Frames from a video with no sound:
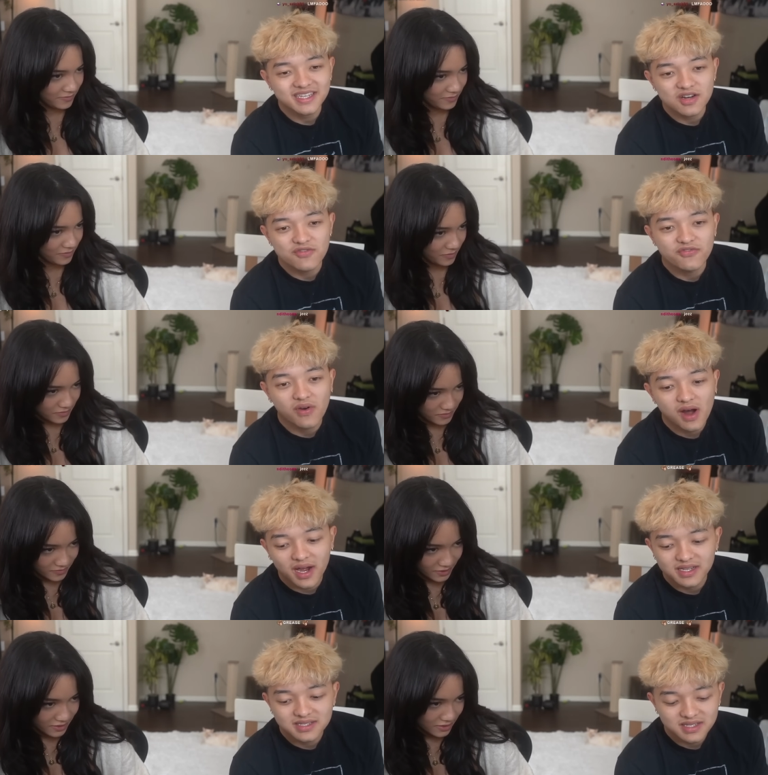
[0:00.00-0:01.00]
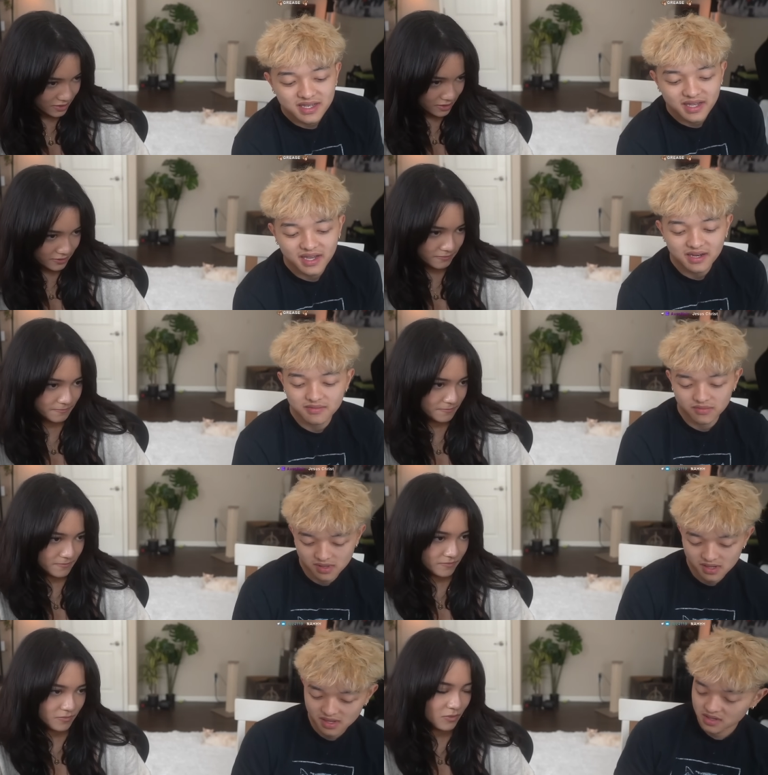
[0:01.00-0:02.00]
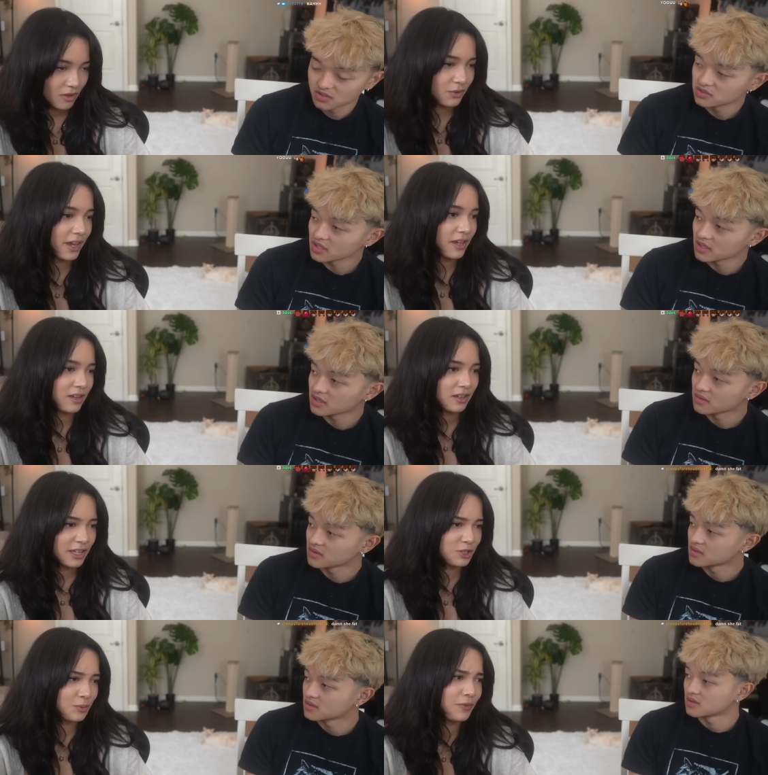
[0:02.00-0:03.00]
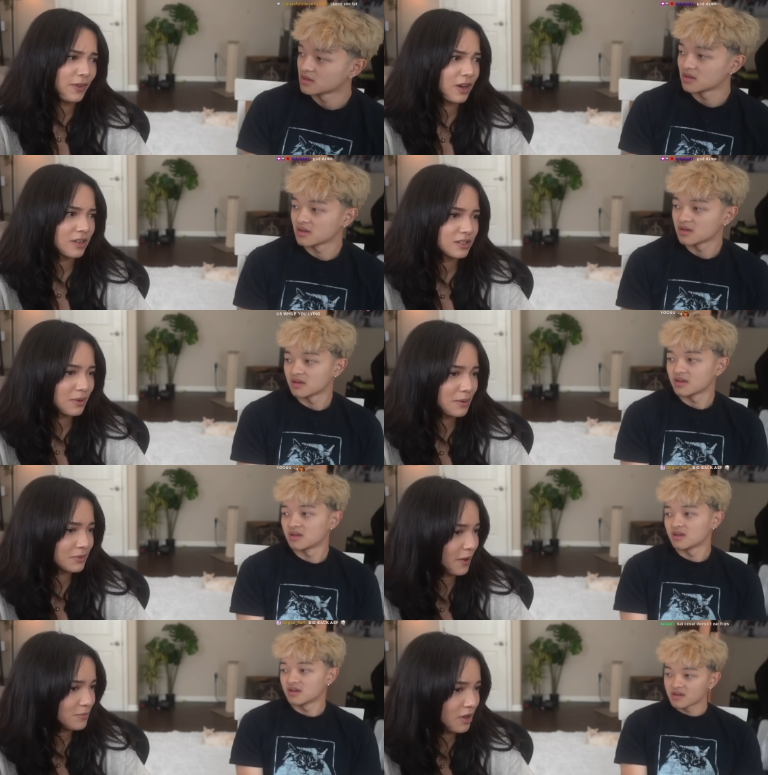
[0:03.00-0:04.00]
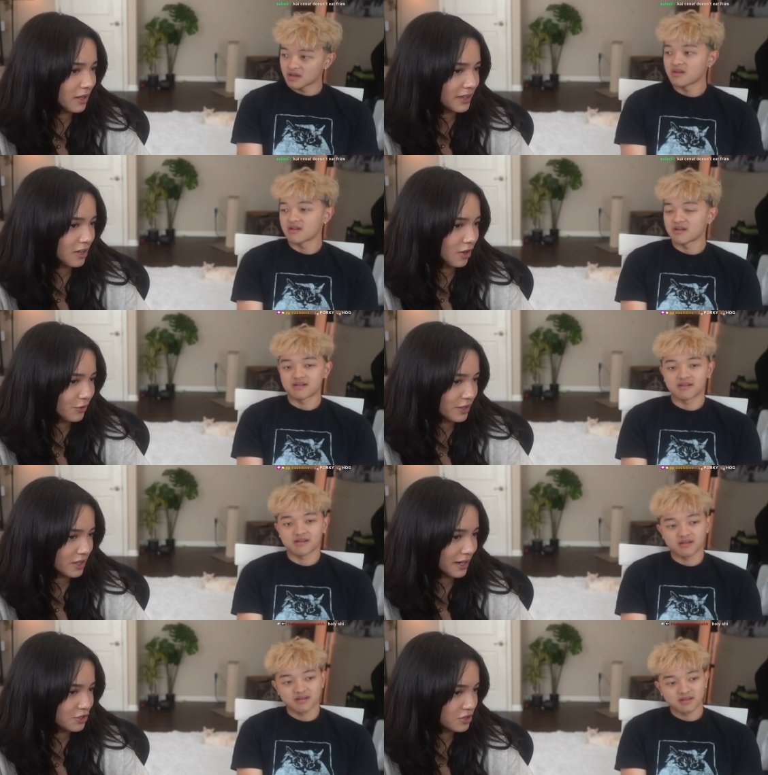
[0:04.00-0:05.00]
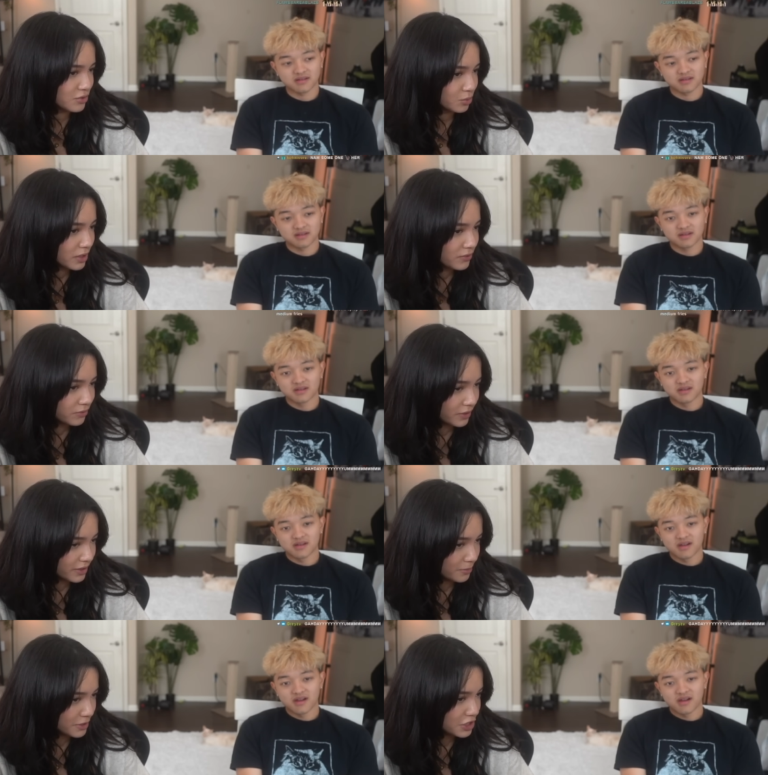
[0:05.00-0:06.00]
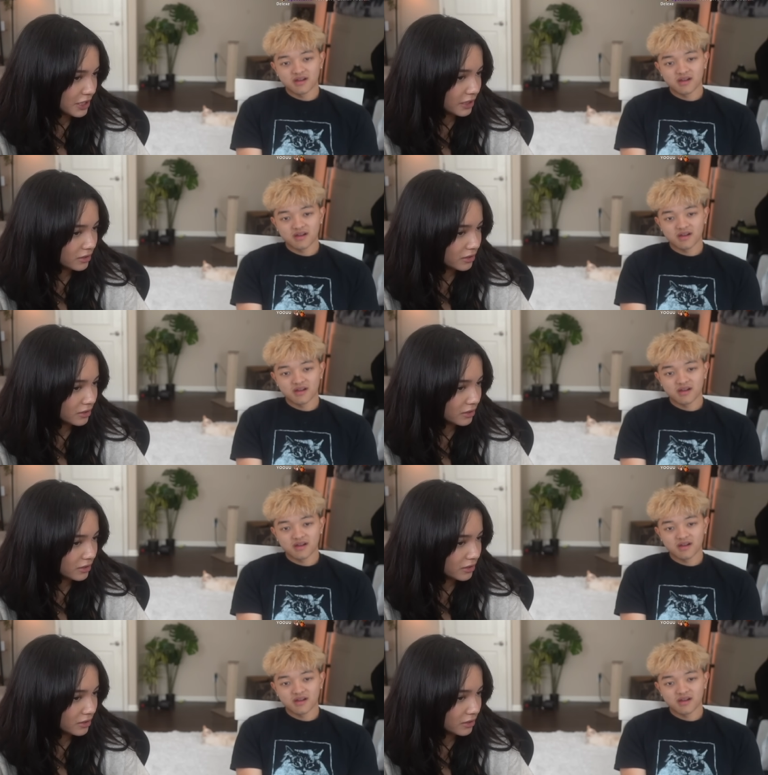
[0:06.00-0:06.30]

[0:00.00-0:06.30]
Speaker 1: of fries and a... Okay, and to be fair, sometimes if I'm not that hungry, then I just leave, like, a McChicken.